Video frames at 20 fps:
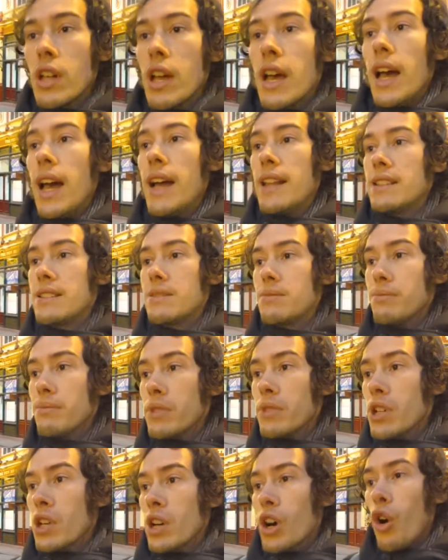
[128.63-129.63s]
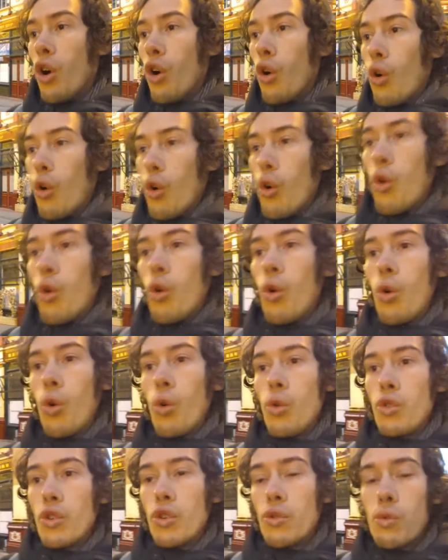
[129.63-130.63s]
and all
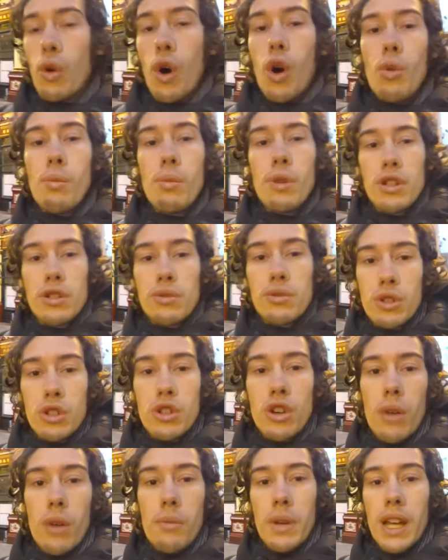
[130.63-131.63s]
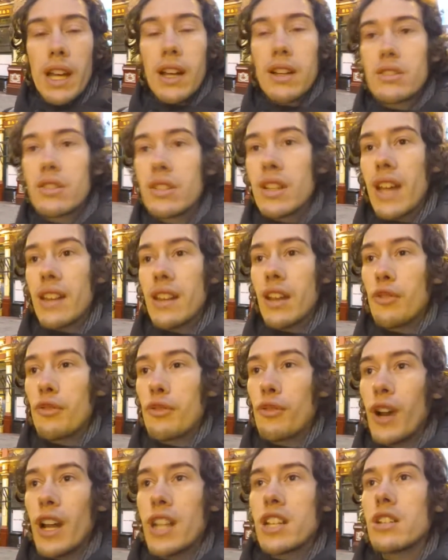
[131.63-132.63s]
the Romans would come here to get their
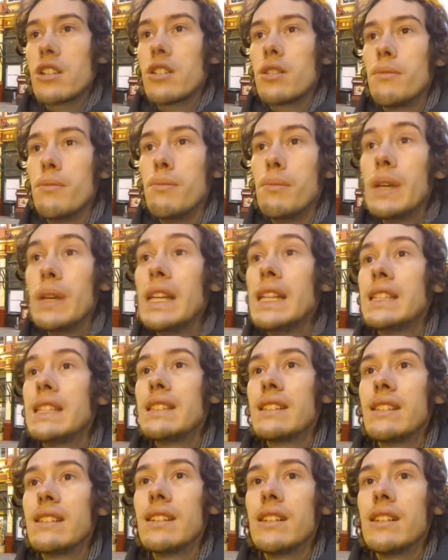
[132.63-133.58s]
fresh meat.